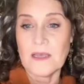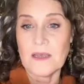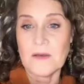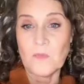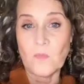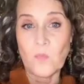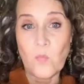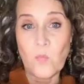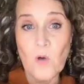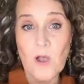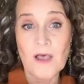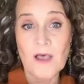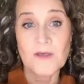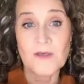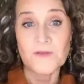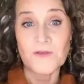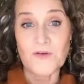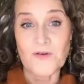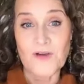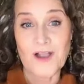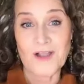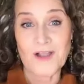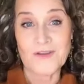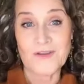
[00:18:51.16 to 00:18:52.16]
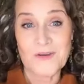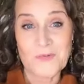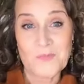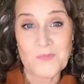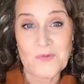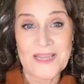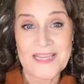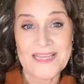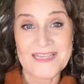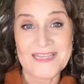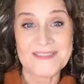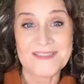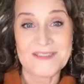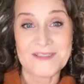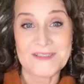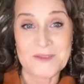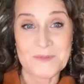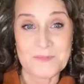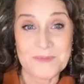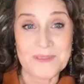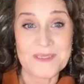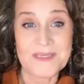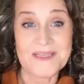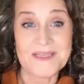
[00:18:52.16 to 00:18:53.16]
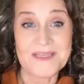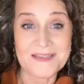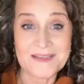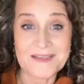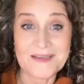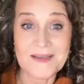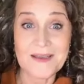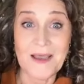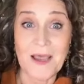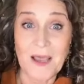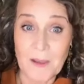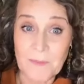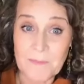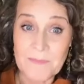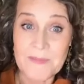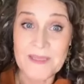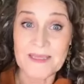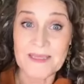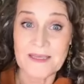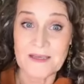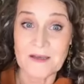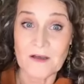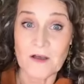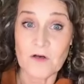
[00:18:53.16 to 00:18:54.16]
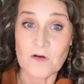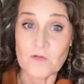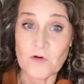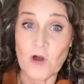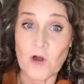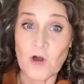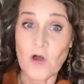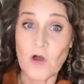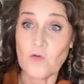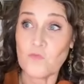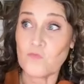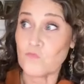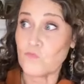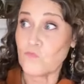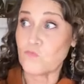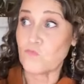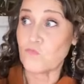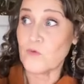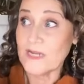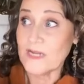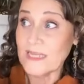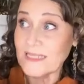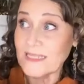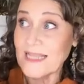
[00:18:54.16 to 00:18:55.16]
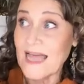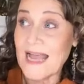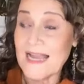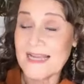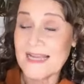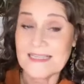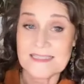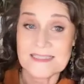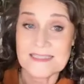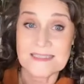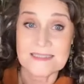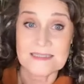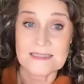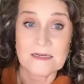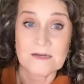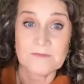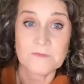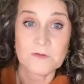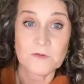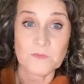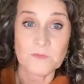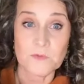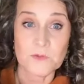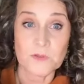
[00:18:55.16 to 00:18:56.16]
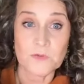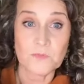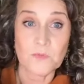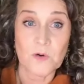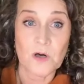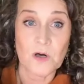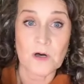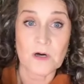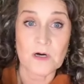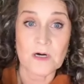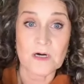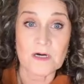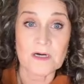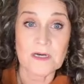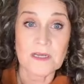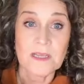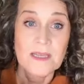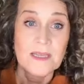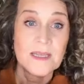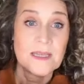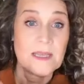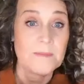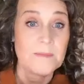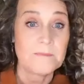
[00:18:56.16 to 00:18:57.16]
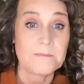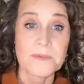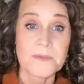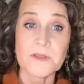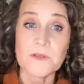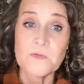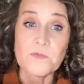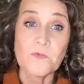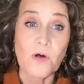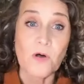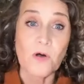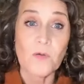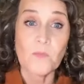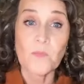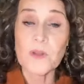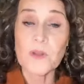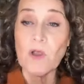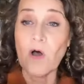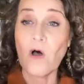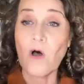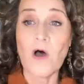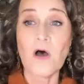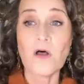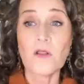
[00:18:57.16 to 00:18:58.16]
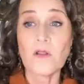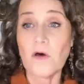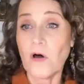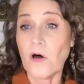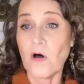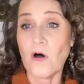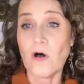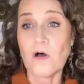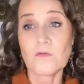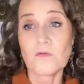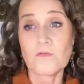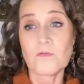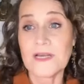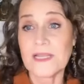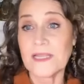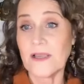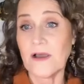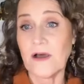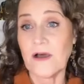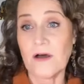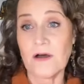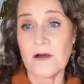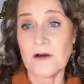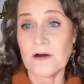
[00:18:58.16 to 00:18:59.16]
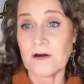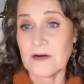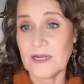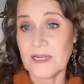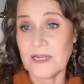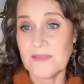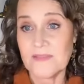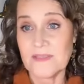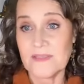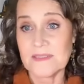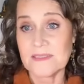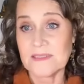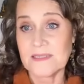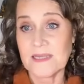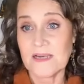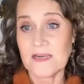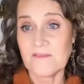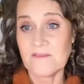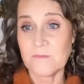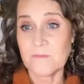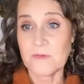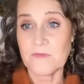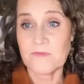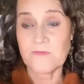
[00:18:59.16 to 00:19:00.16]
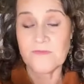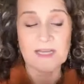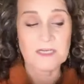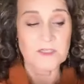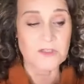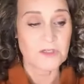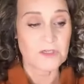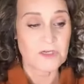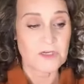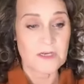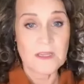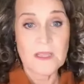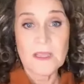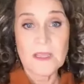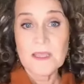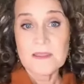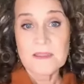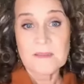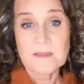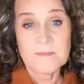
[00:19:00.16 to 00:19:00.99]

while you're on your way to becoming realized of who you are. But we all already are in the state of perfection. The